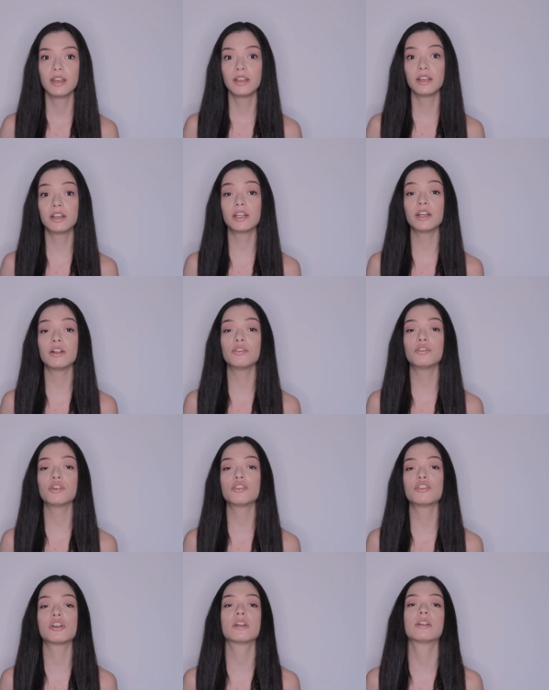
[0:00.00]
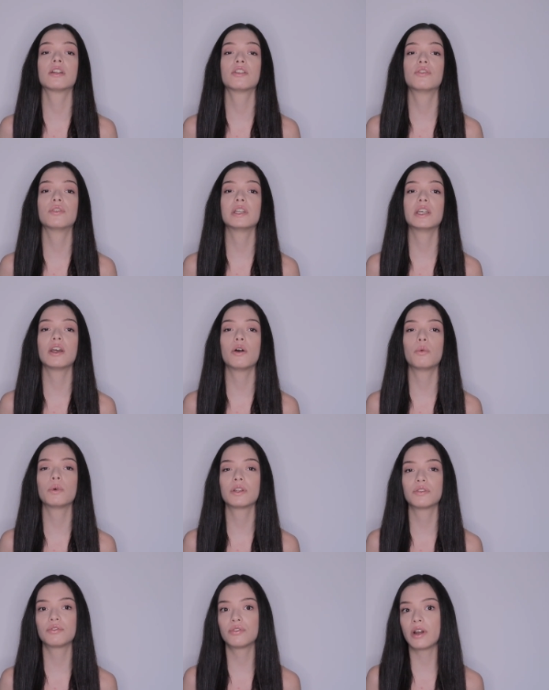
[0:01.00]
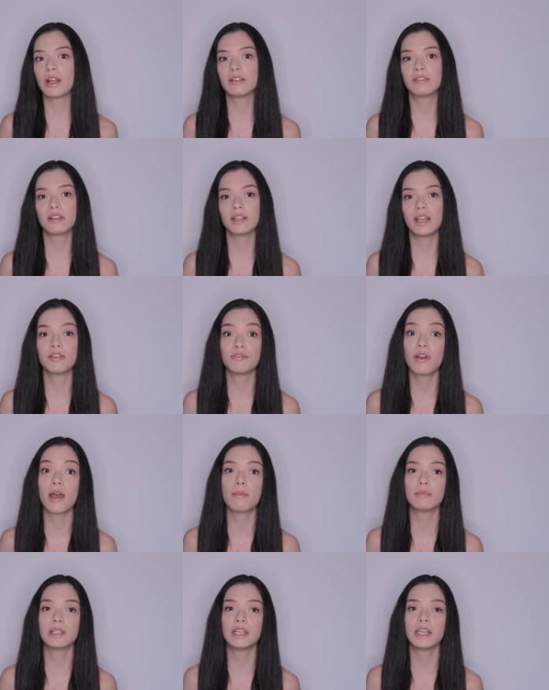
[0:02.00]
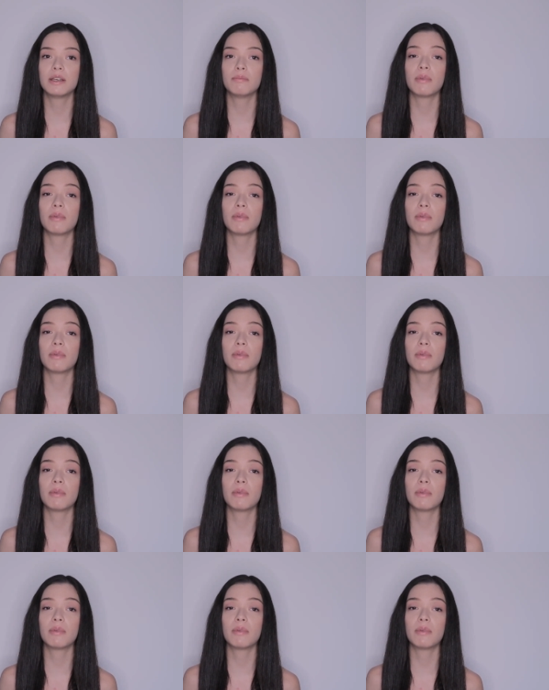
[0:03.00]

You can also share this video with friends and family,